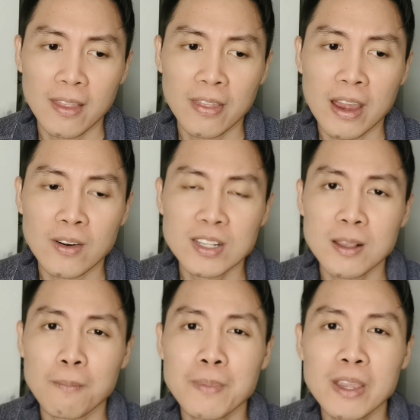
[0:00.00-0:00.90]
there is
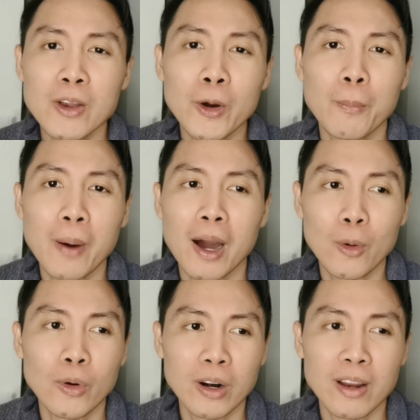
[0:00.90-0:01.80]
a bigger
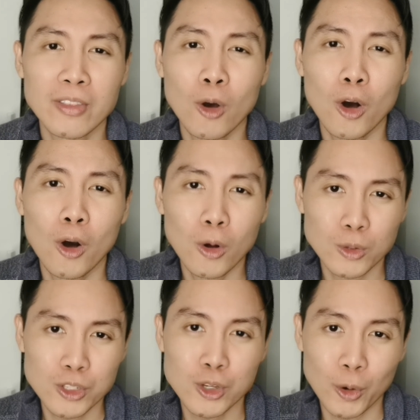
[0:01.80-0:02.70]
power that
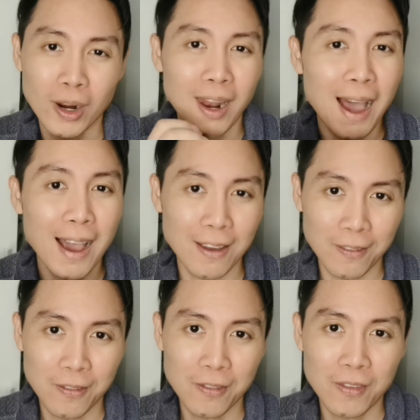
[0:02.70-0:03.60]
holds your
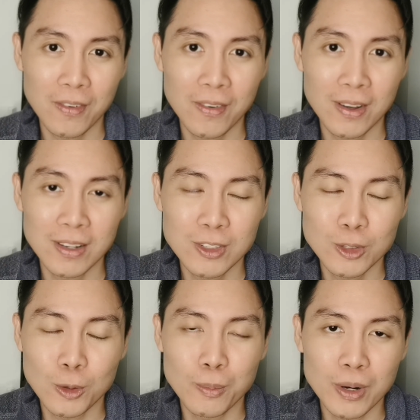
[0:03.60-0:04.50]
life
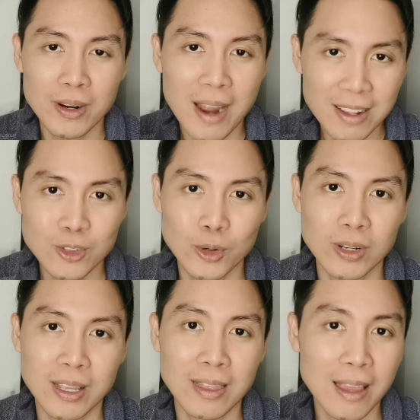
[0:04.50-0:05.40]

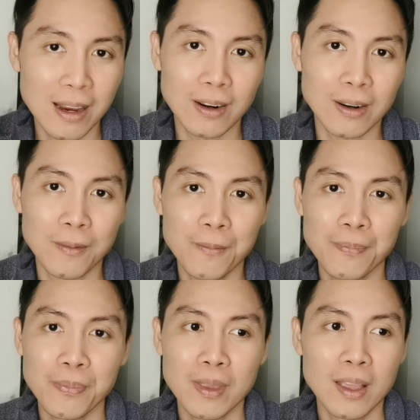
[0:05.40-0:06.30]
supernaturally there,
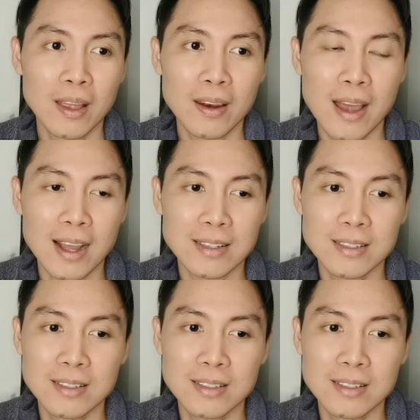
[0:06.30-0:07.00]
that